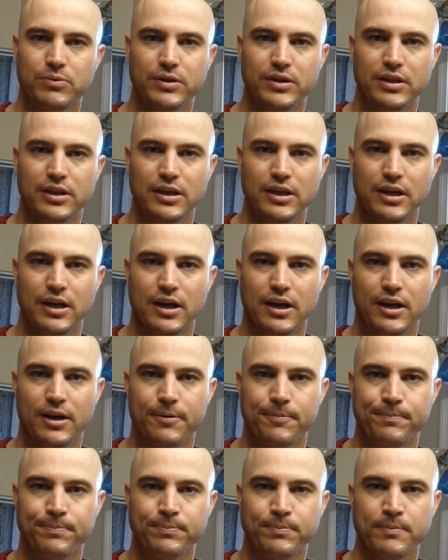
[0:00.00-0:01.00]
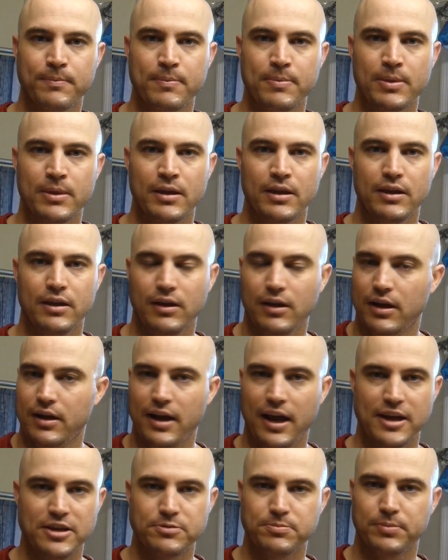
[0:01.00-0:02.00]
really a
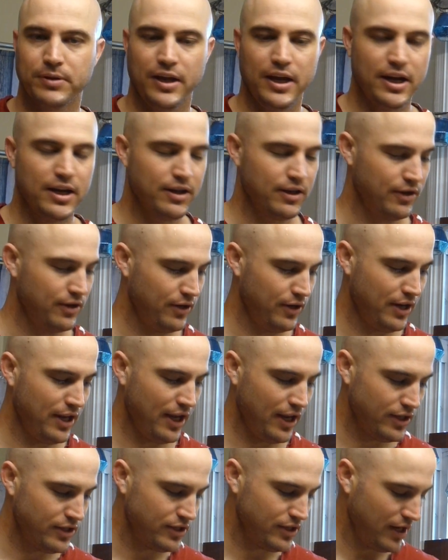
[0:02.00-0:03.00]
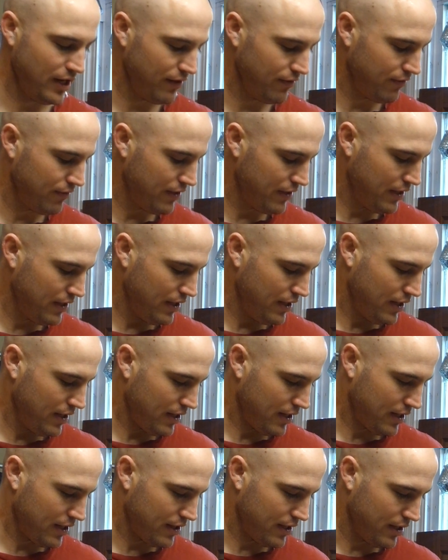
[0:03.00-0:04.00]
nice blade, good head shave,
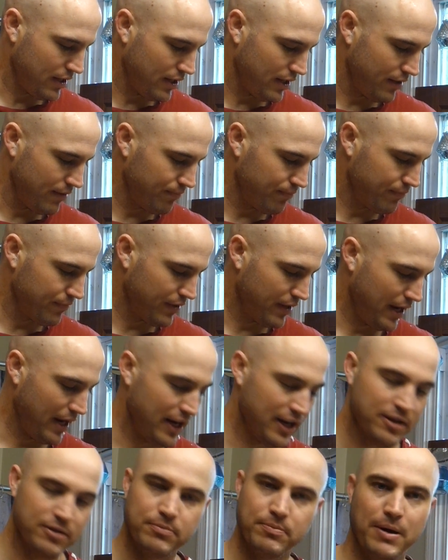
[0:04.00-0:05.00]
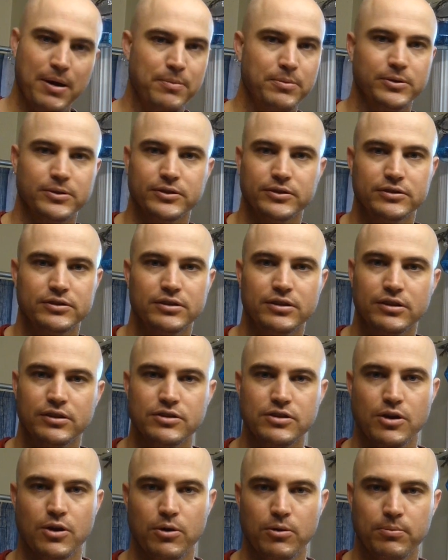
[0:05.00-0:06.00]
and the Caties bubbles.
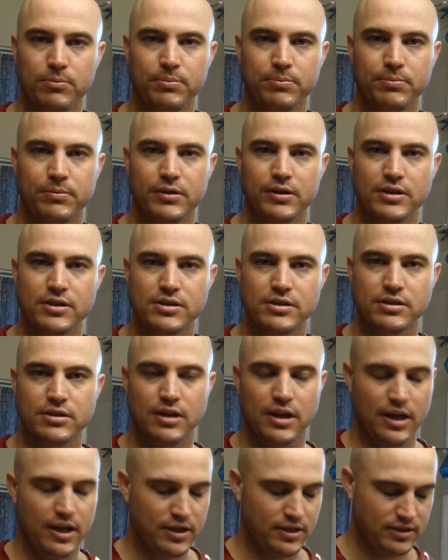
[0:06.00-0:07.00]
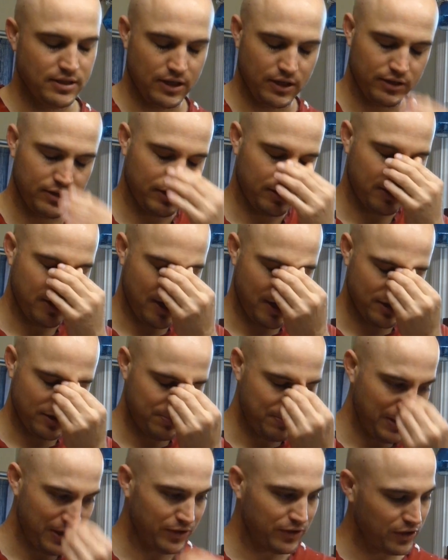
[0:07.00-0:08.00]
So the Celtic knot
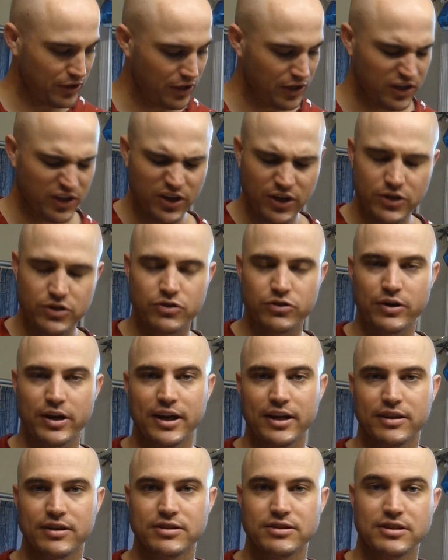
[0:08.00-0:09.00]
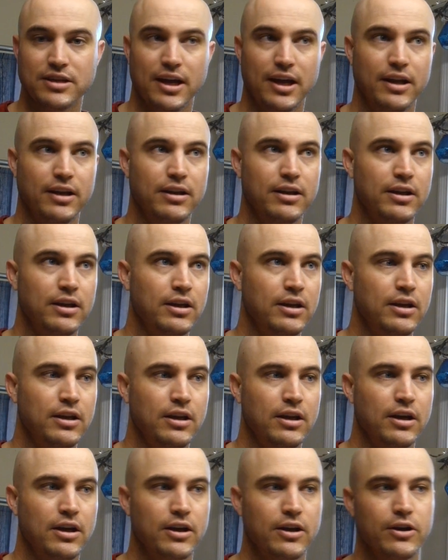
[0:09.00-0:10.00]
smelled good, good strength of scent,
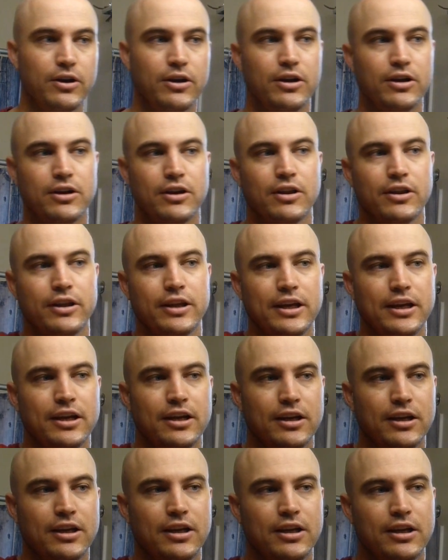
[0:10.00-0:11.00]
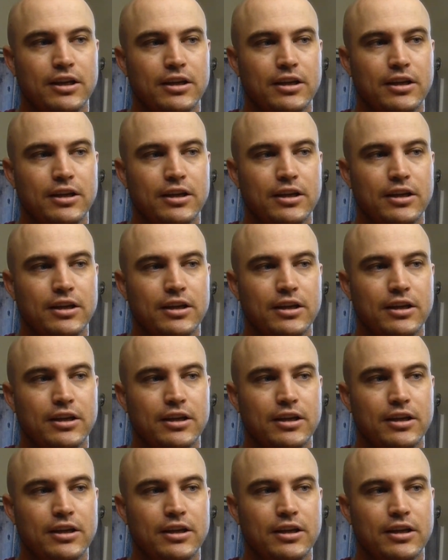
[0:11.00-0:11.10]
a good clean,